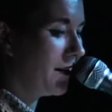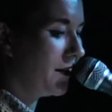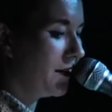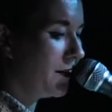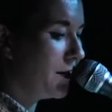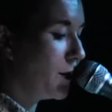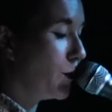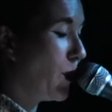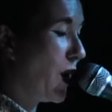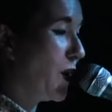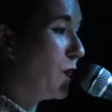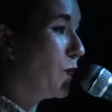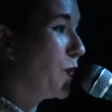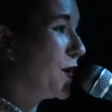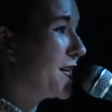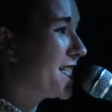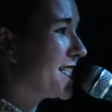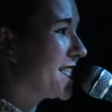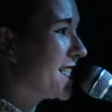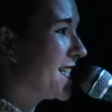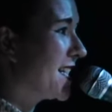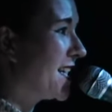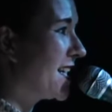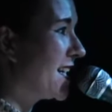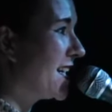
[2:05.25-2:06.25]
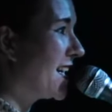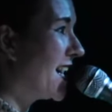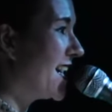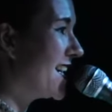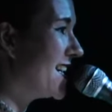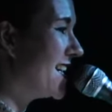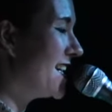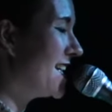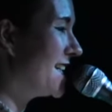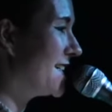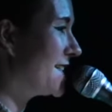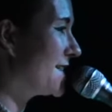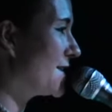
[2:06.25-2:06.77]
You are wishing
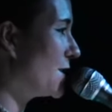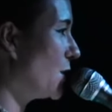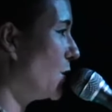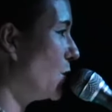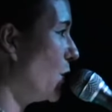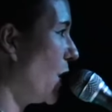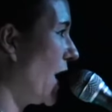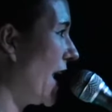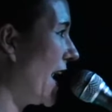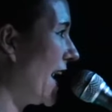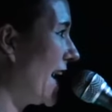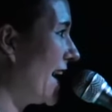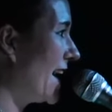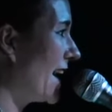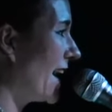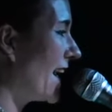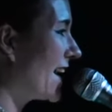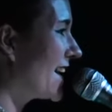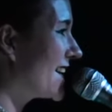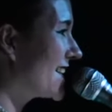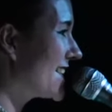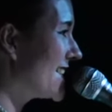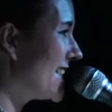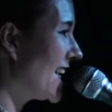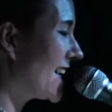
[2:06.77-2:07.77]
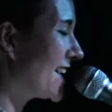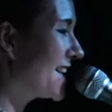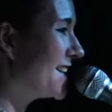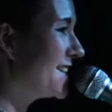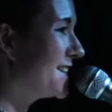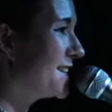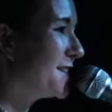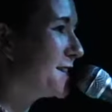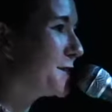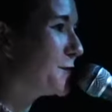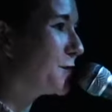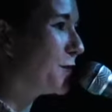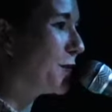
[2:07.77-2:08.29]
years away like
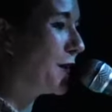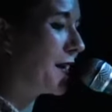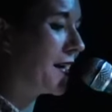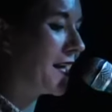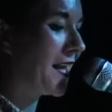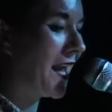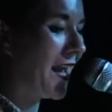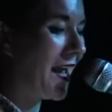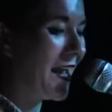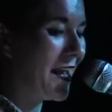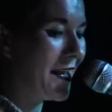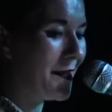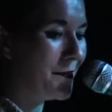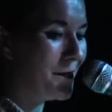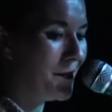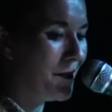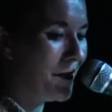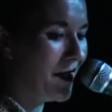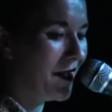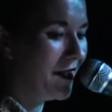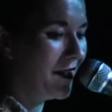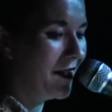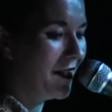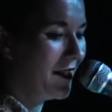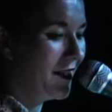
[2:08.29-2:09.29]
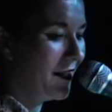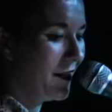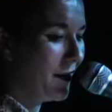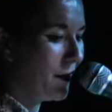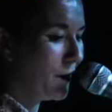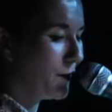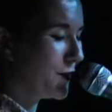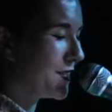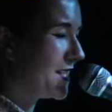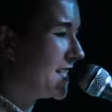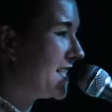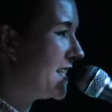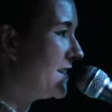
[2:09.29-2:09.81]
seconds were a game
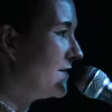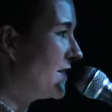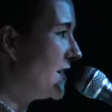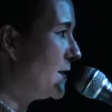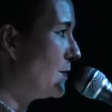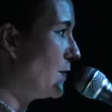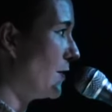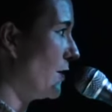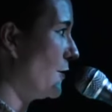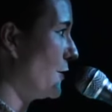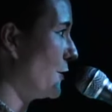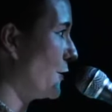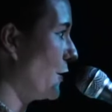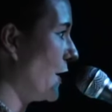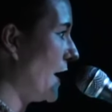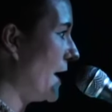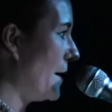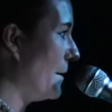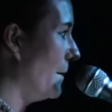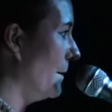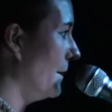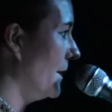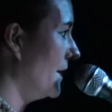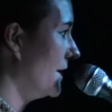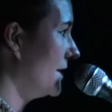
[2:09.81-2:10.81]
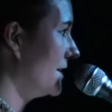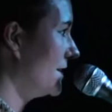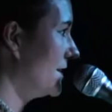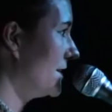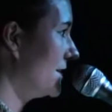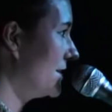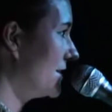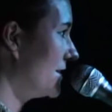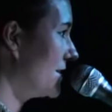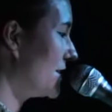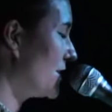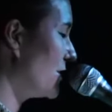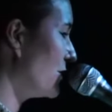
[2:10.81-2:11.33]
or a TV program
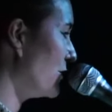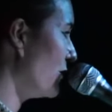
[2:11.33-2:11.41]
to